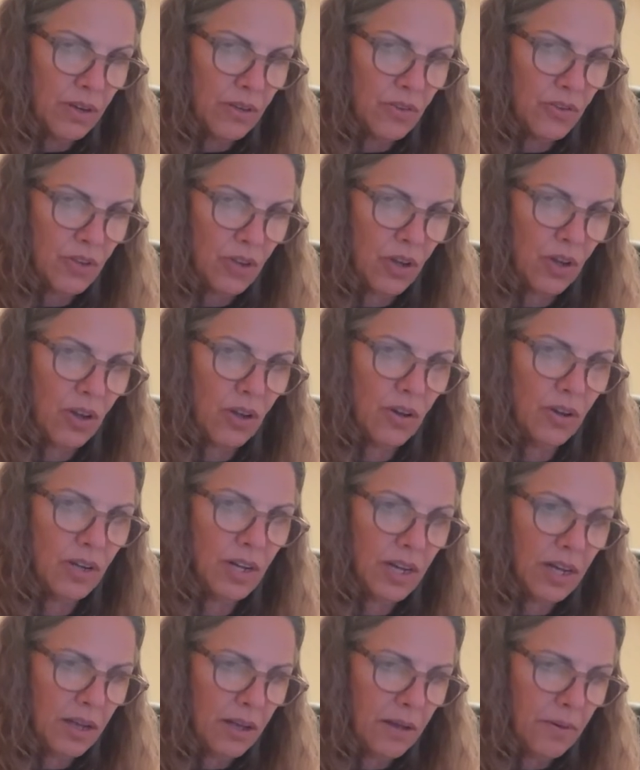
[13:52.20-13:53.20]

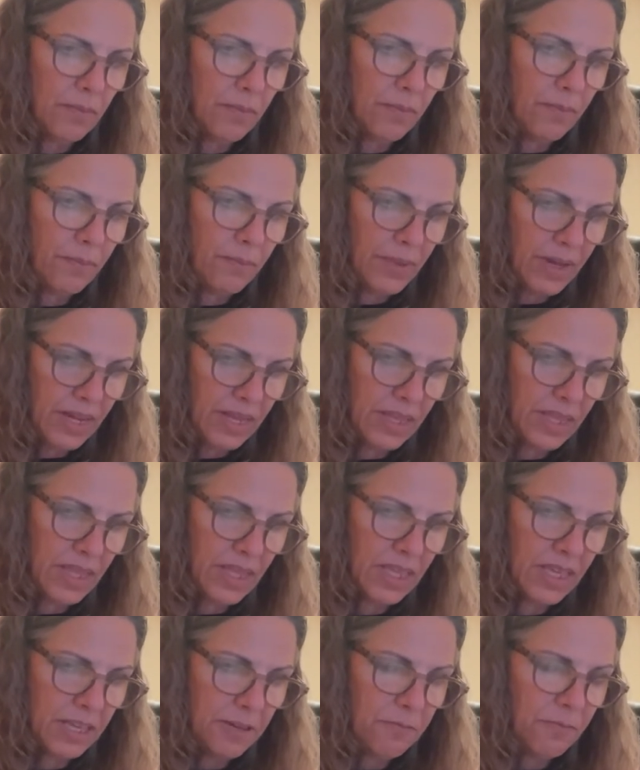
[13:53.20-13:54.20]
Dog month,
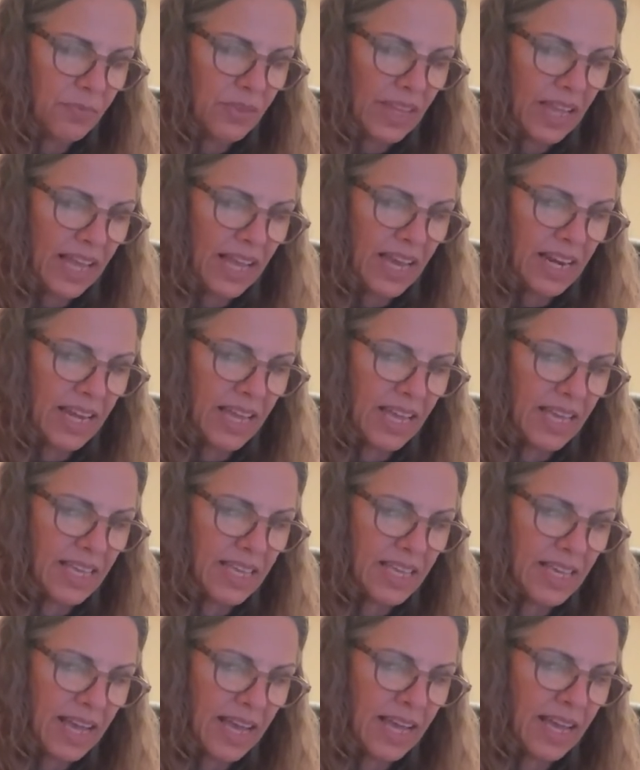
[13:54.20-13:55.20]
and a
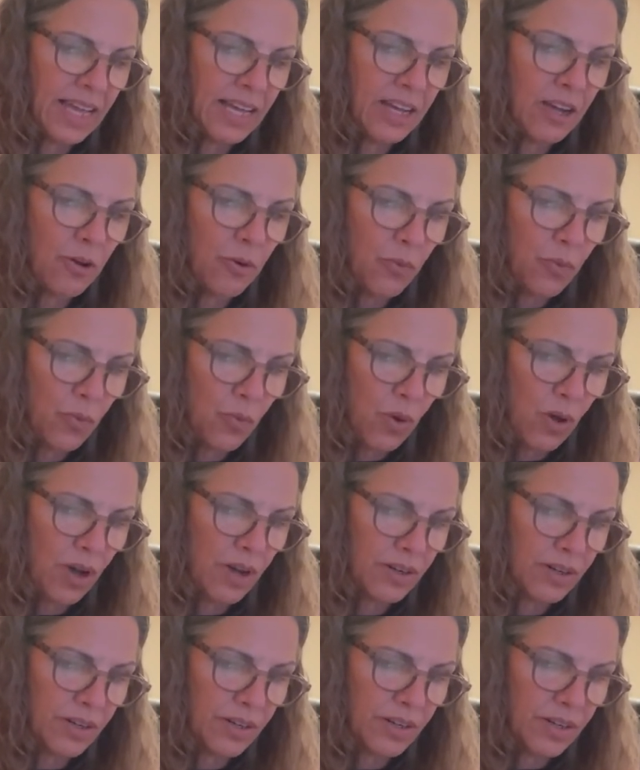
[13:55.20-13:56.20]
Yang
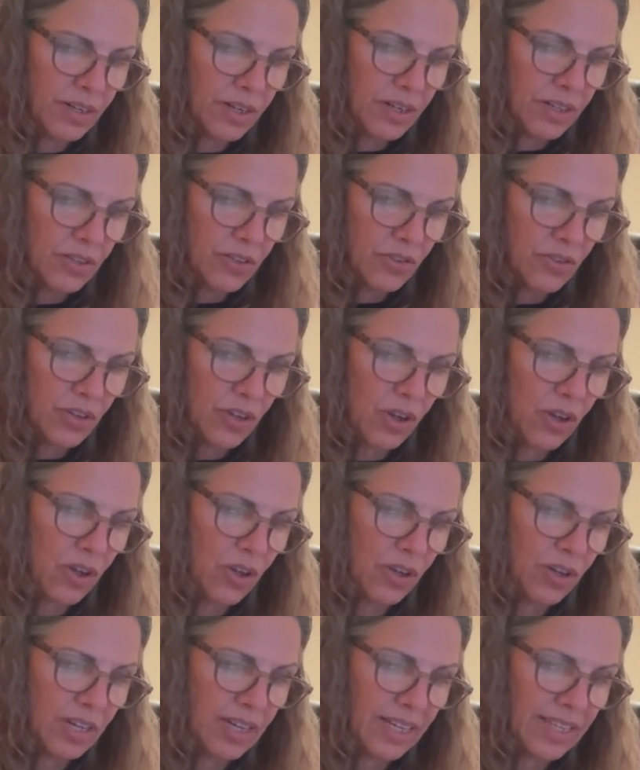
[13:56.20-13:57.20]
Water
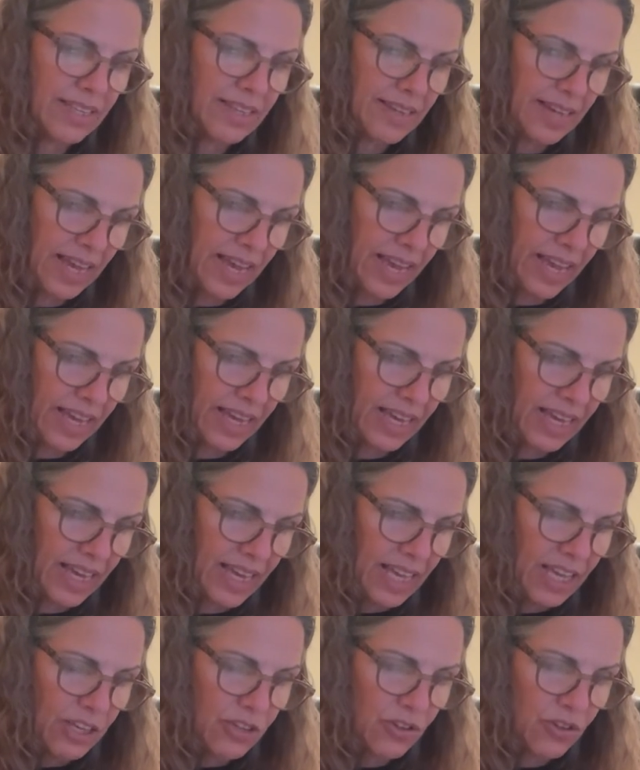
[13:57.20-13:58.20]
Dog day.
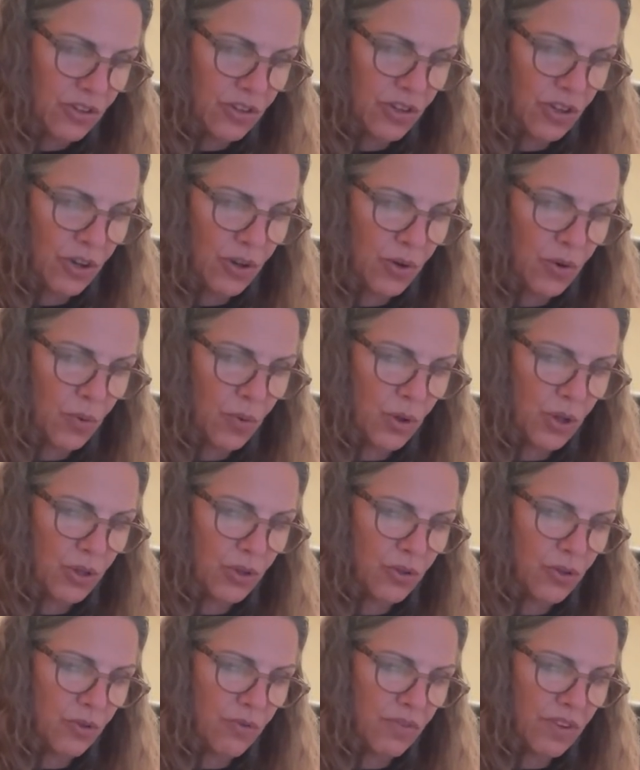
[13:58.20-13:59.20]
So
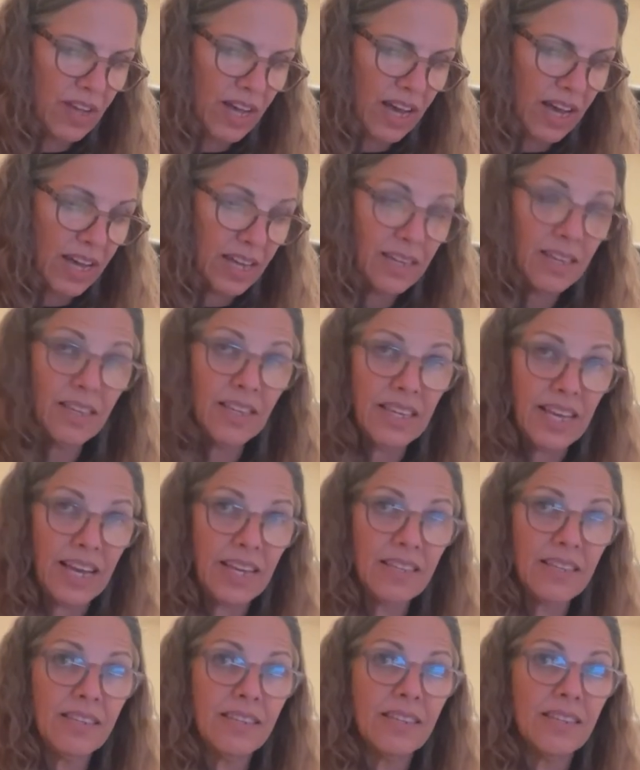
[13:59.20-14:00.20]
you've got,
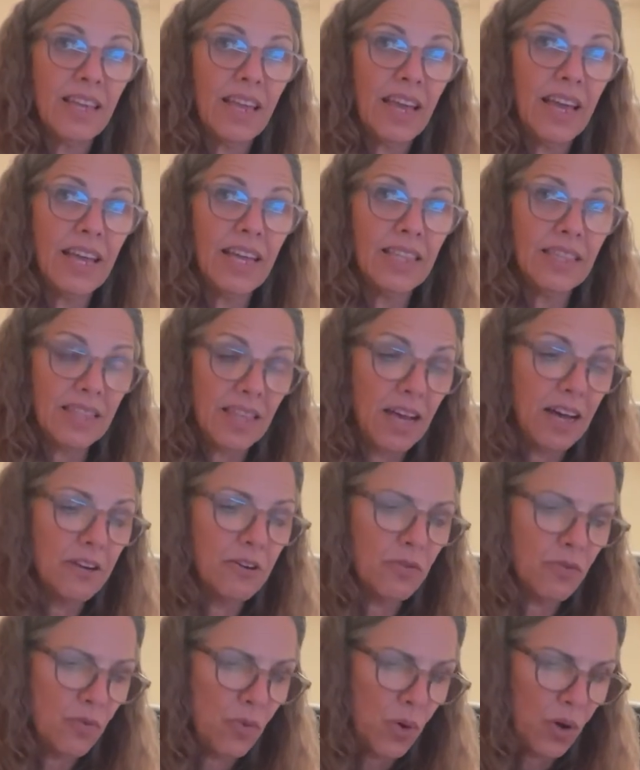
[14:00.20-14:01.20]
yes, a
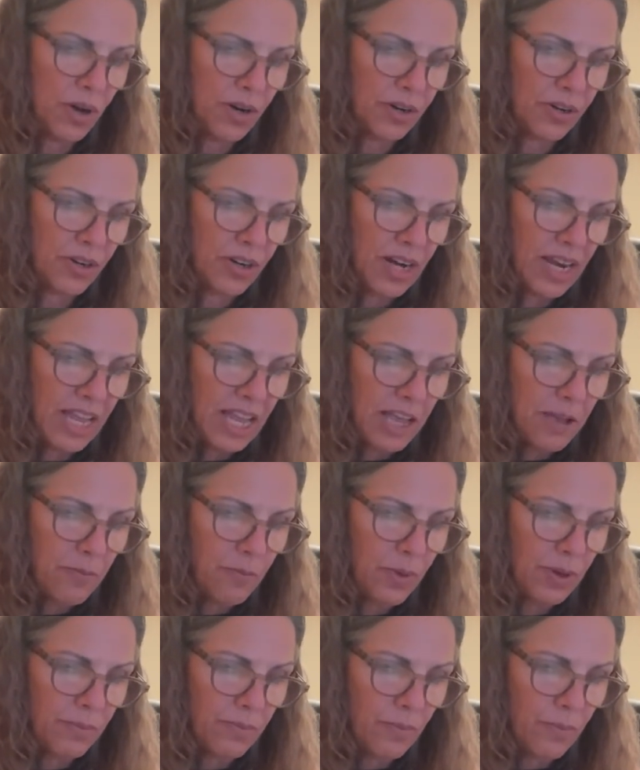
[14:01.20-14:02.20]
lot of water, but